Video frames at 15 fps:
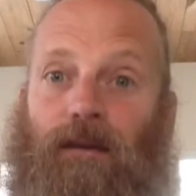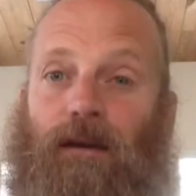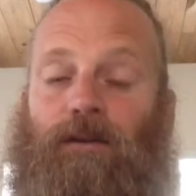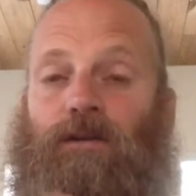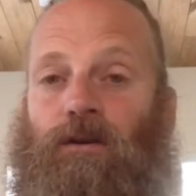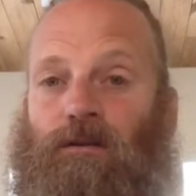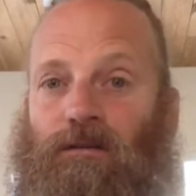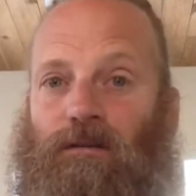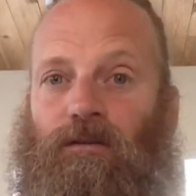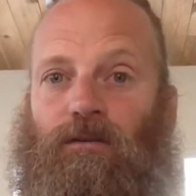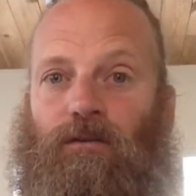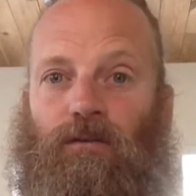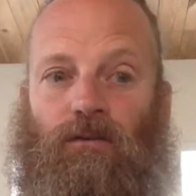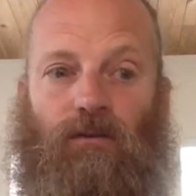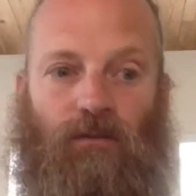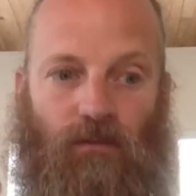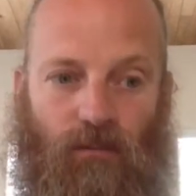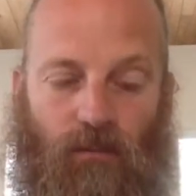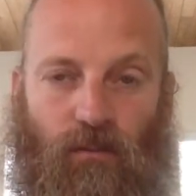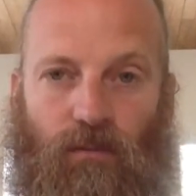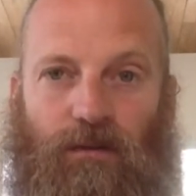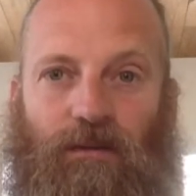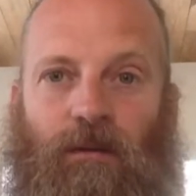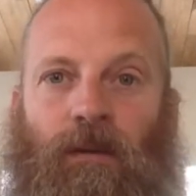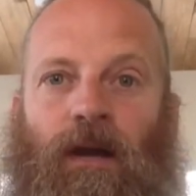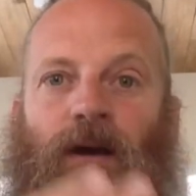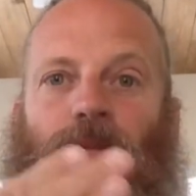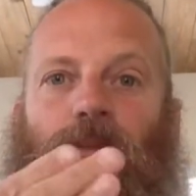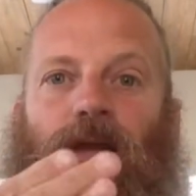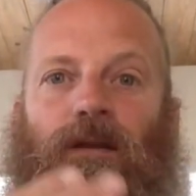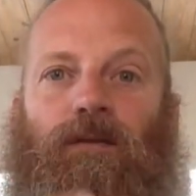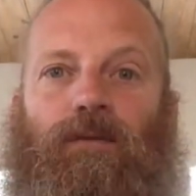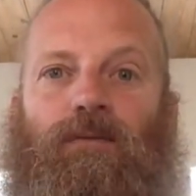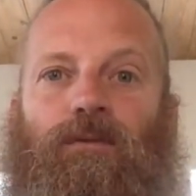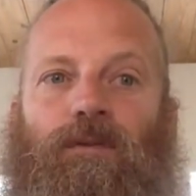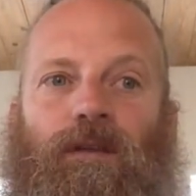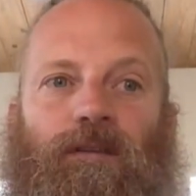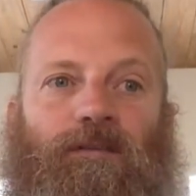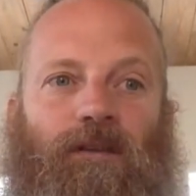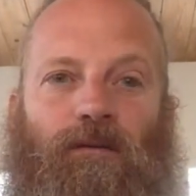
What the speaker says: I chose to somehow make it through this,